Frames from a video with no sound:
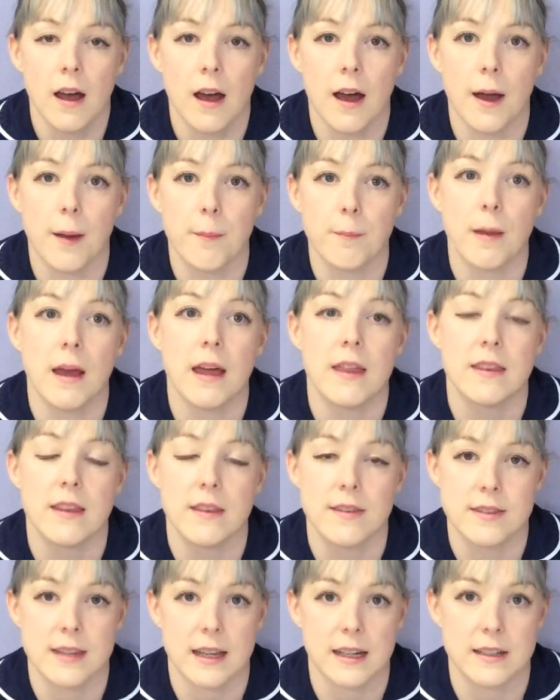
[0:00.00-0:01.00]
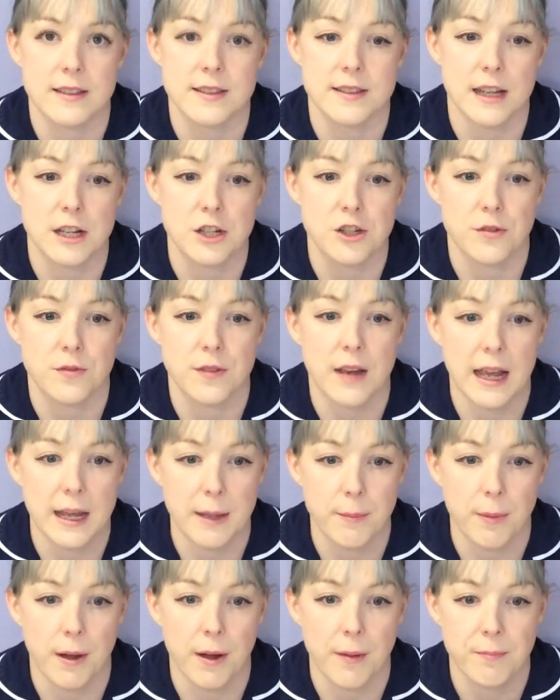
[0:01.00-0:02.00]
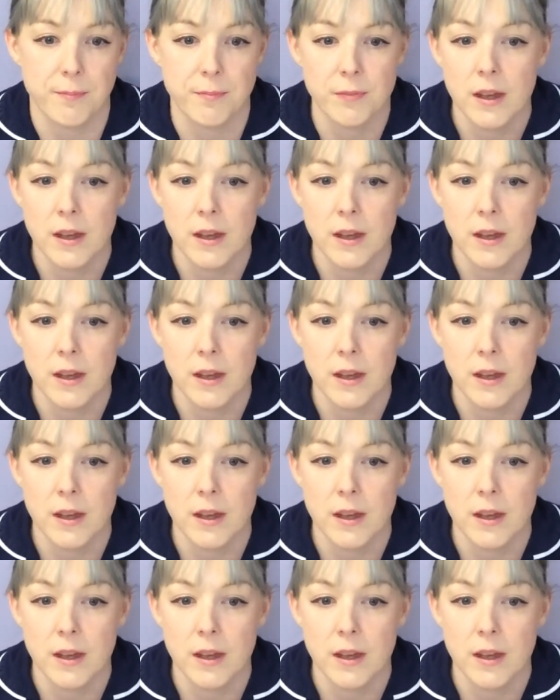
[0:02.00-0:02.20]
in the second stage of labour.